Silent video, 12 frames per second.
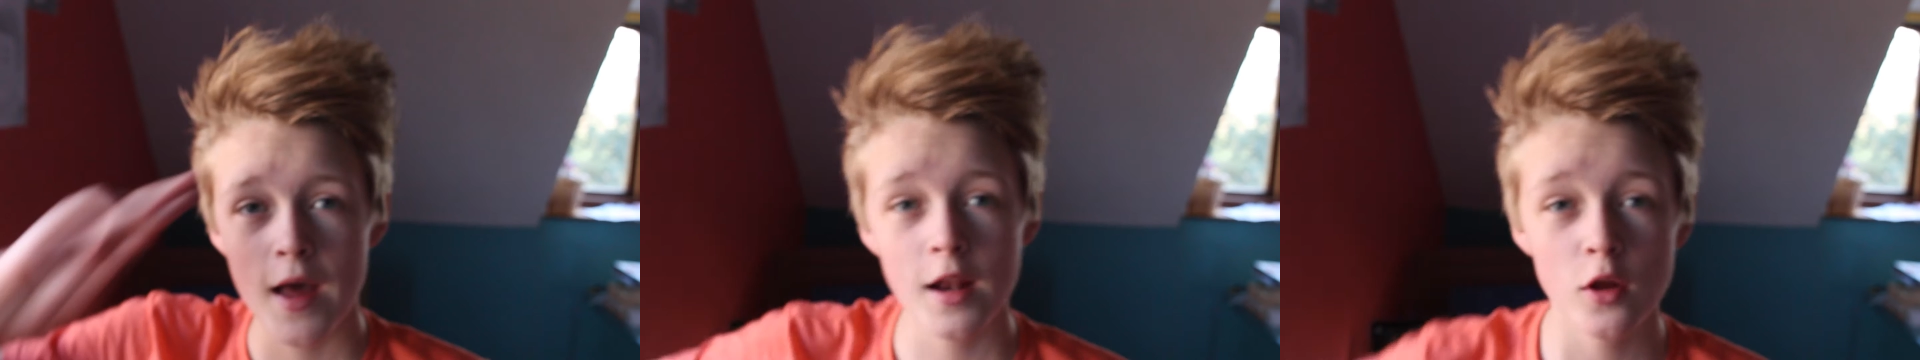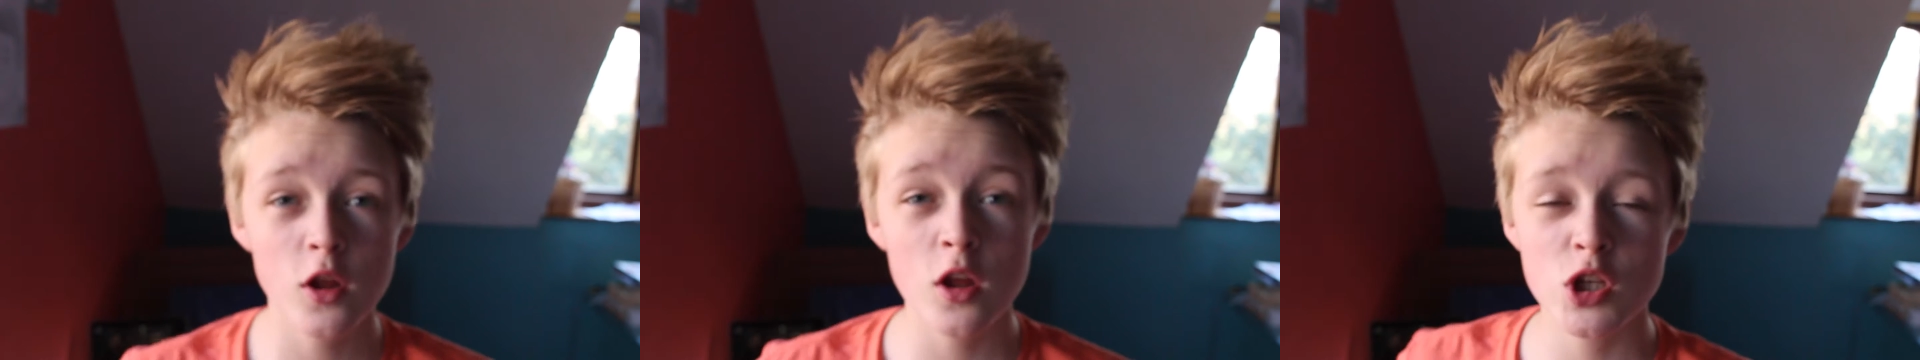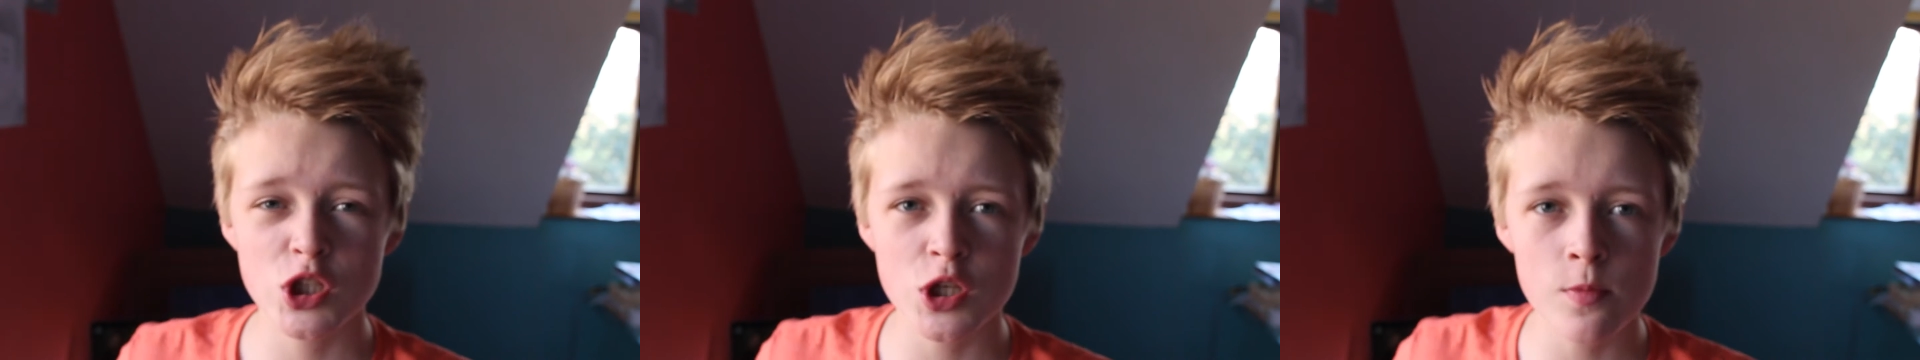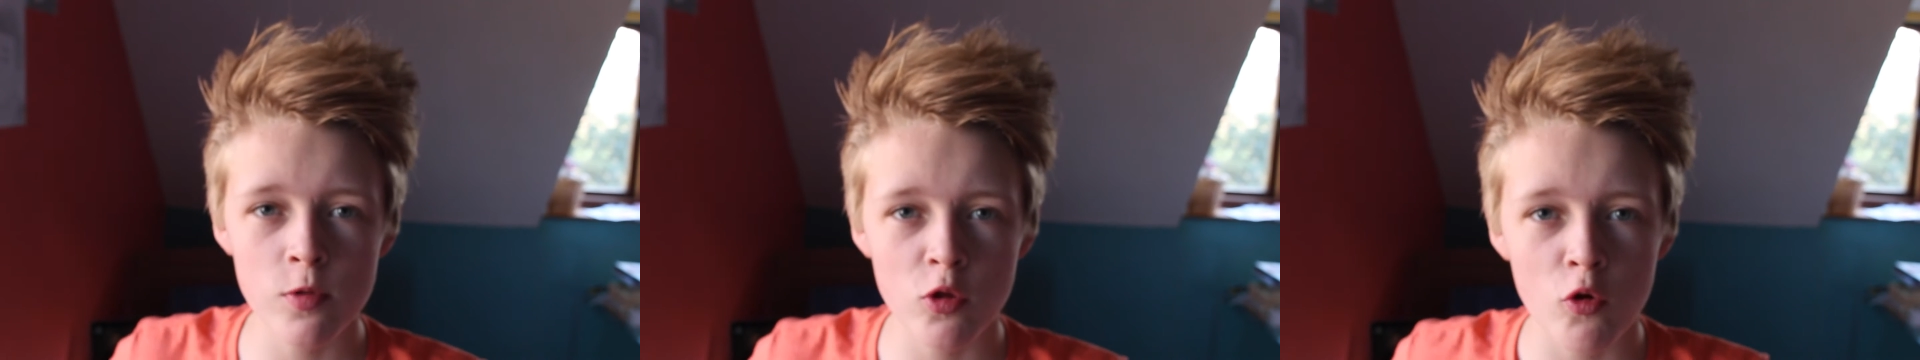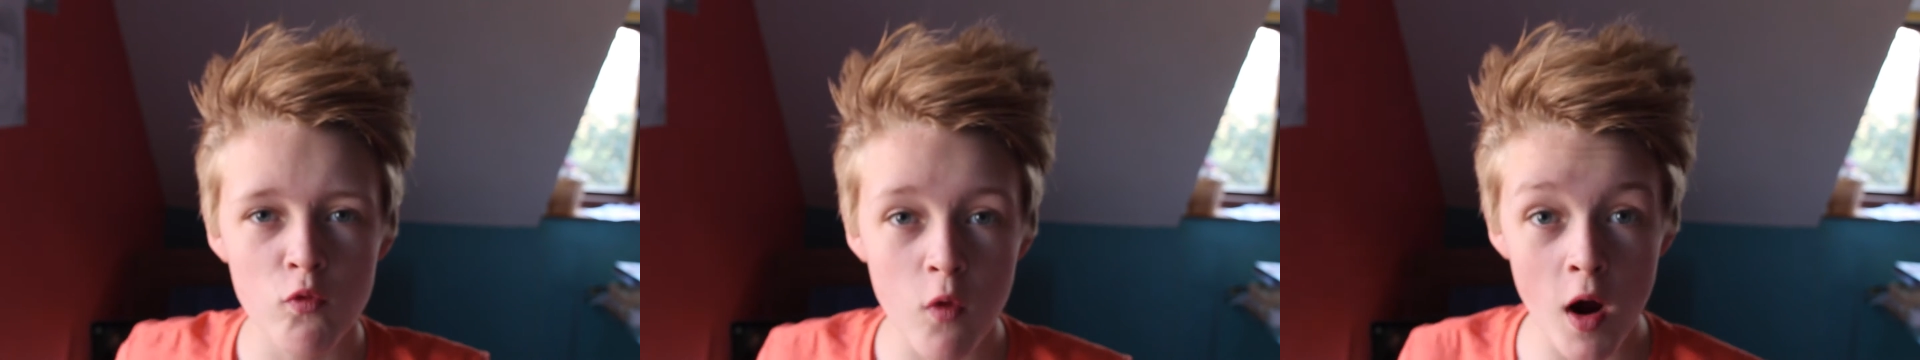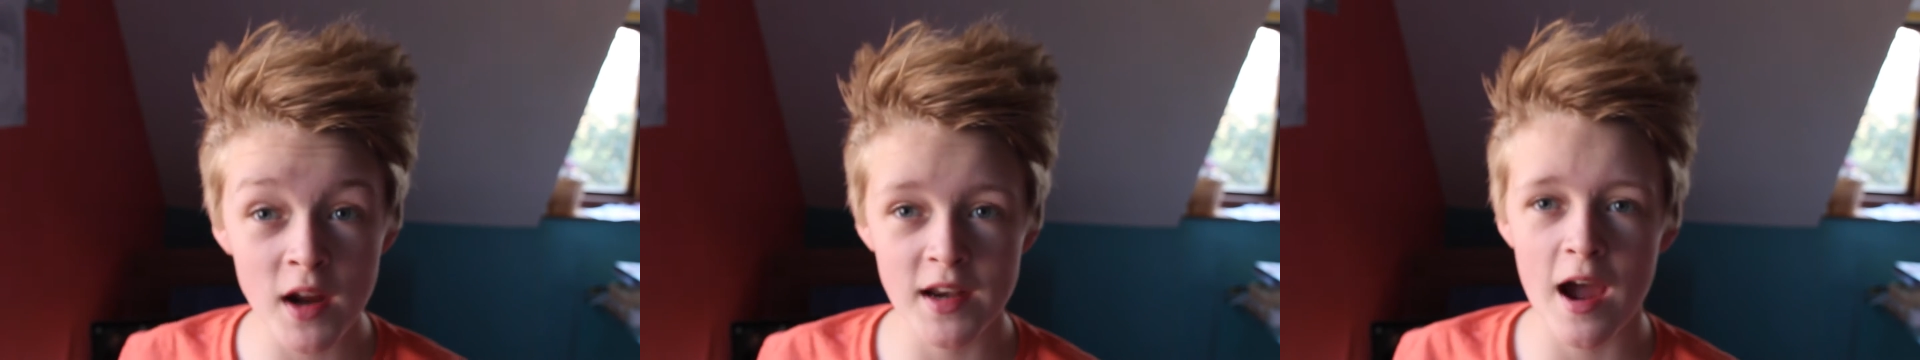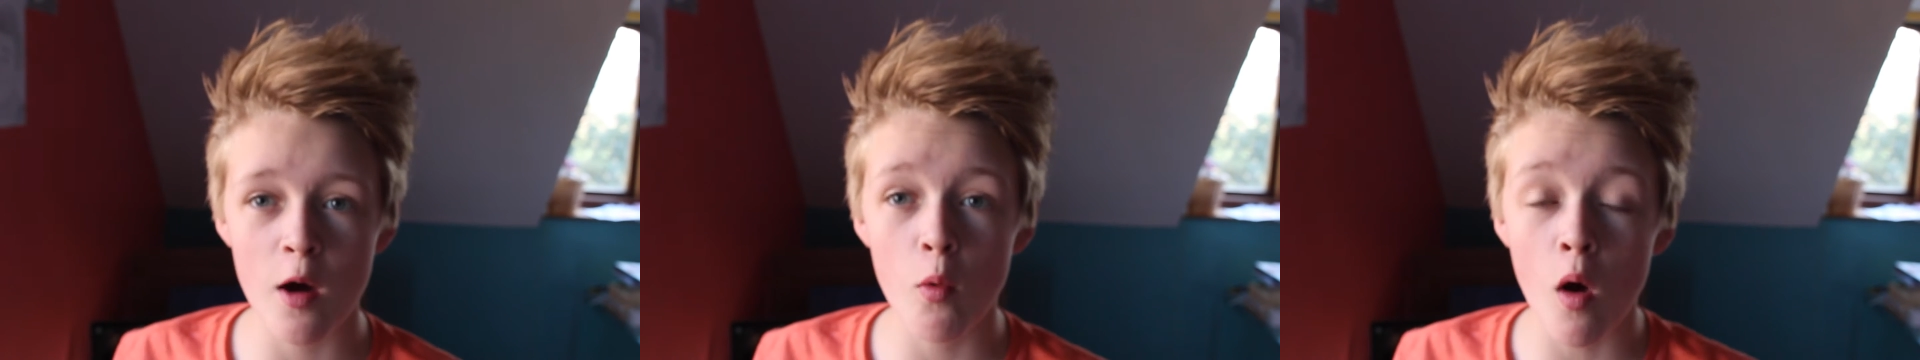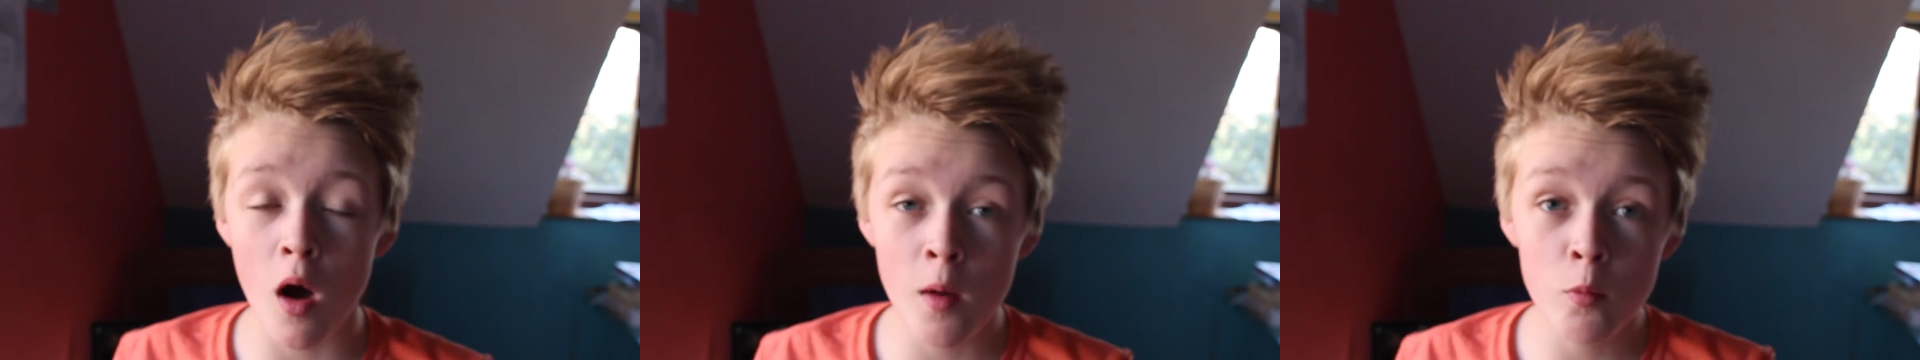Hello YouTube, so right
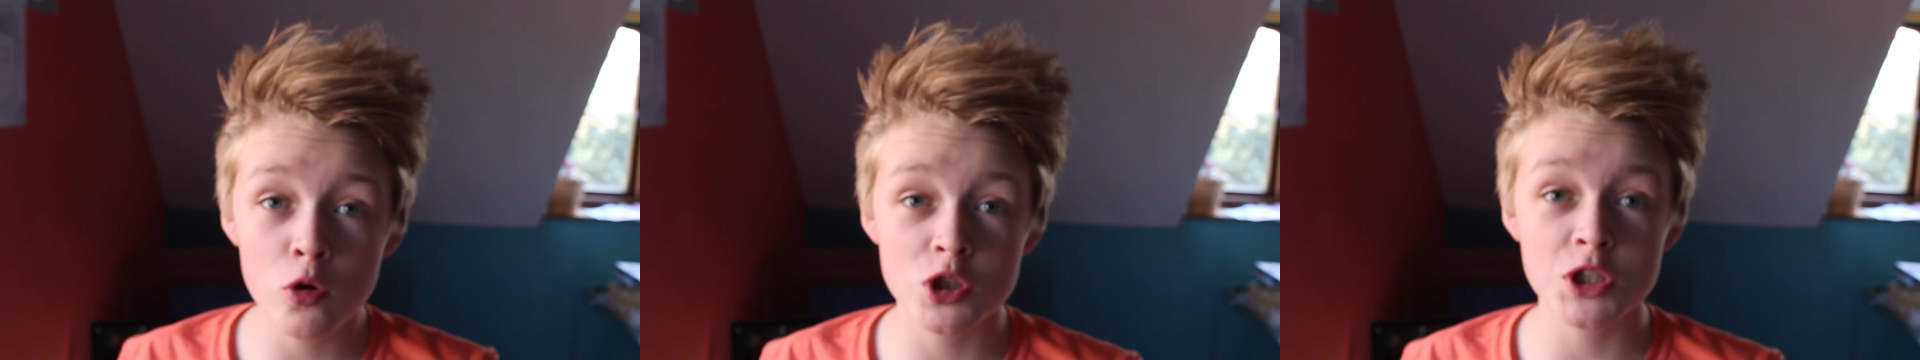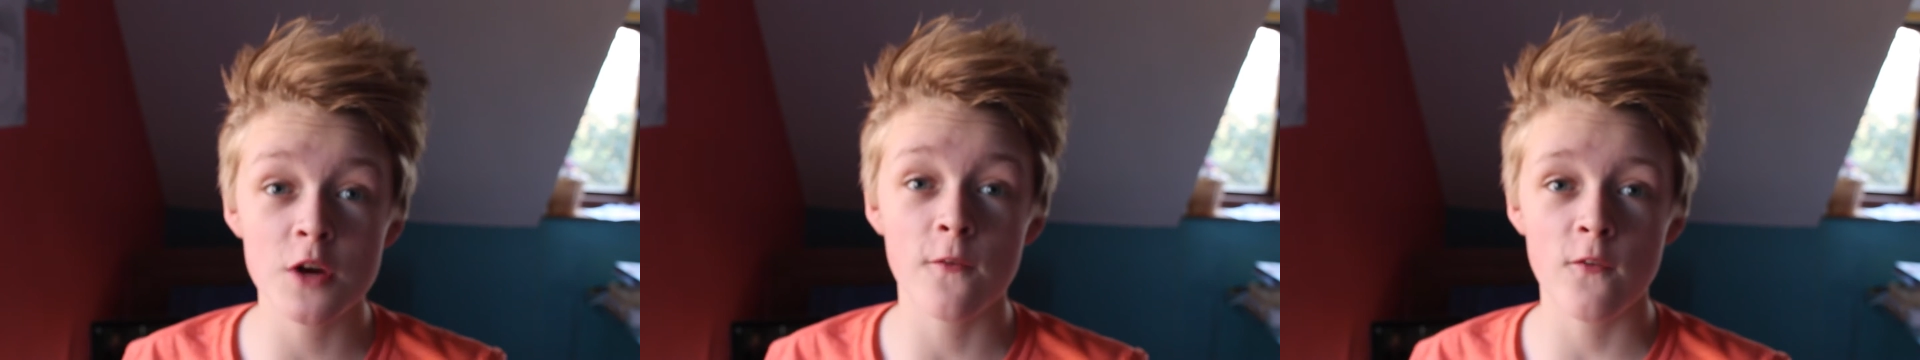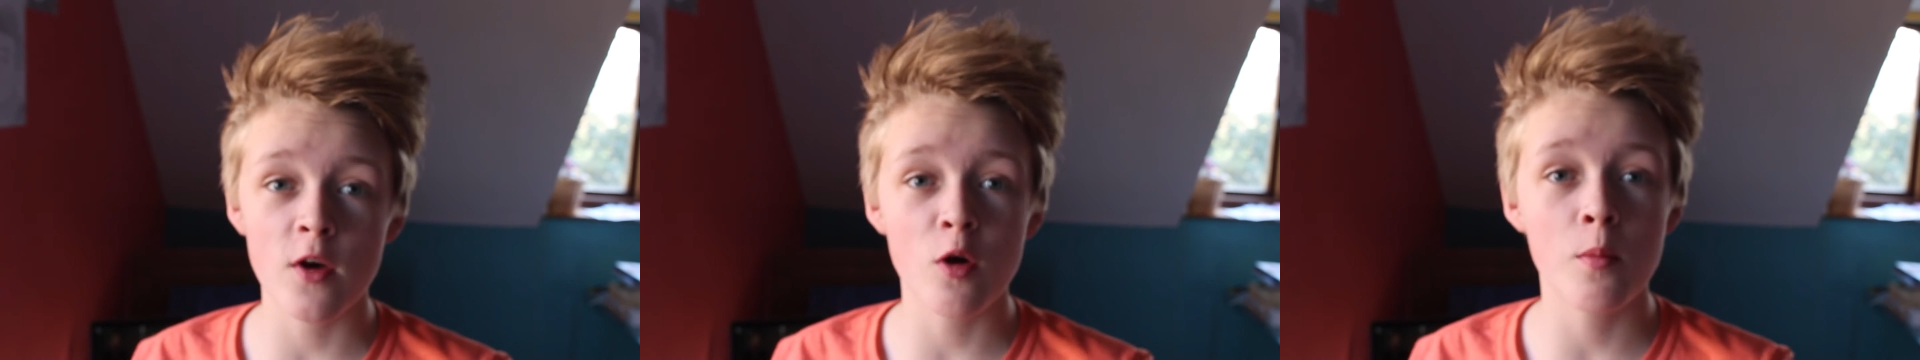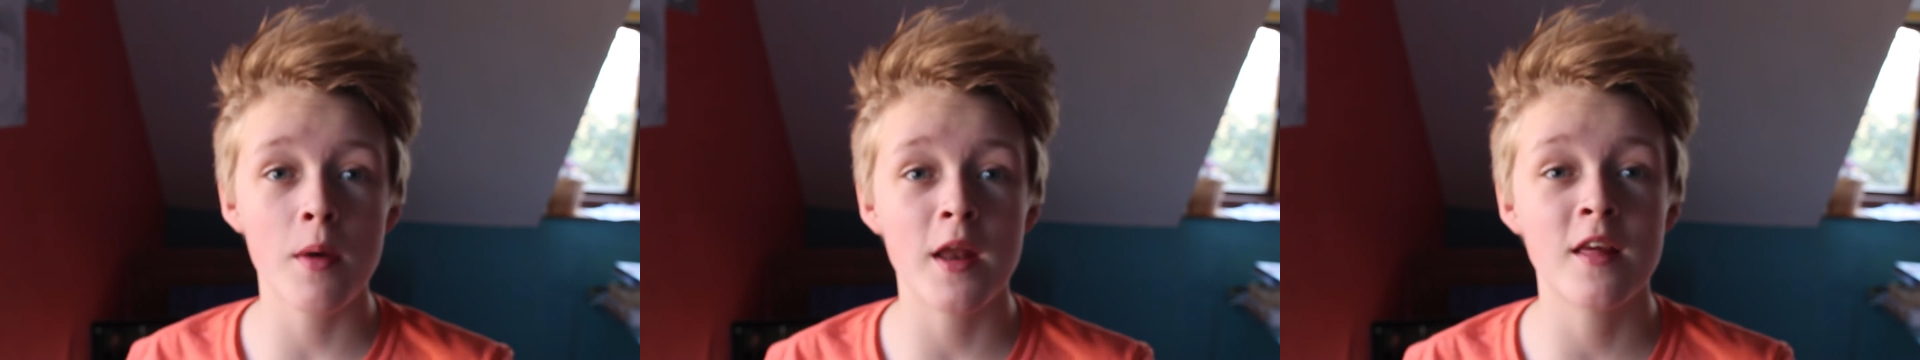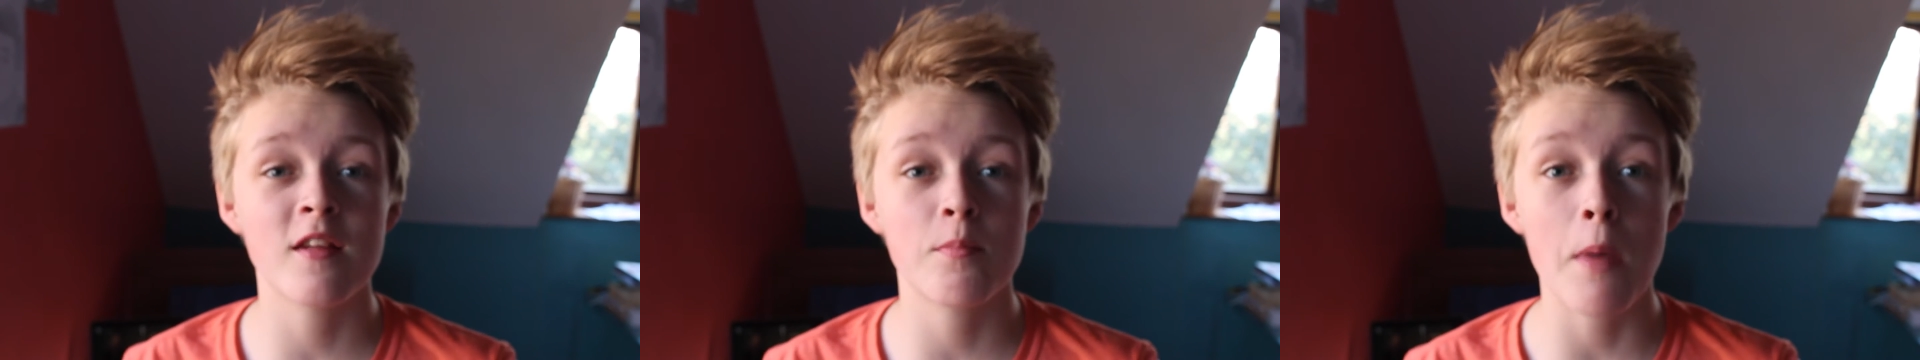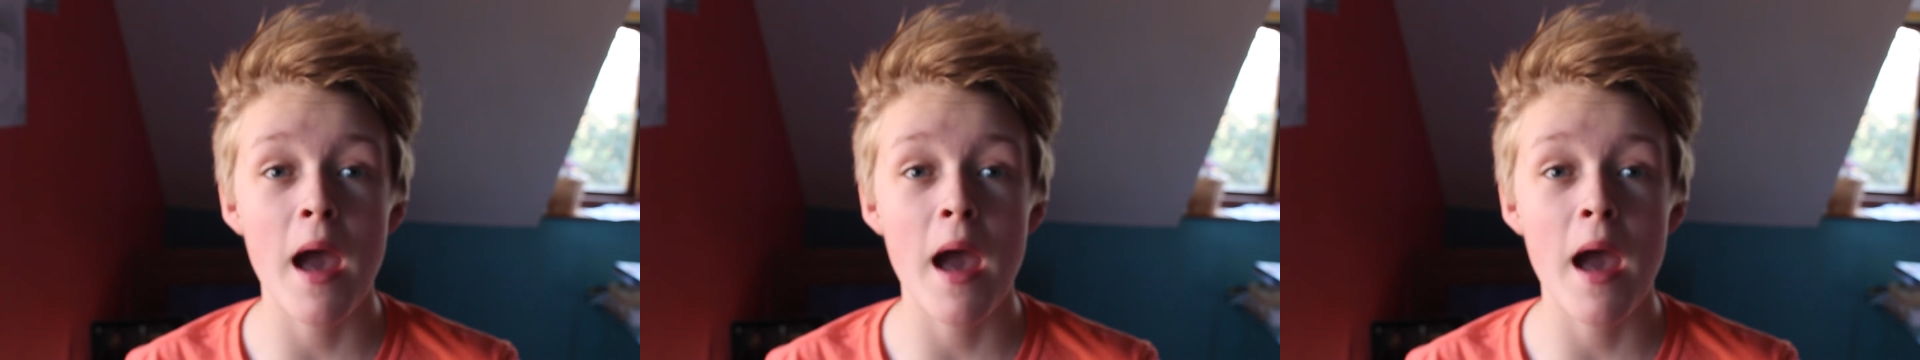now I'm watching a film and it's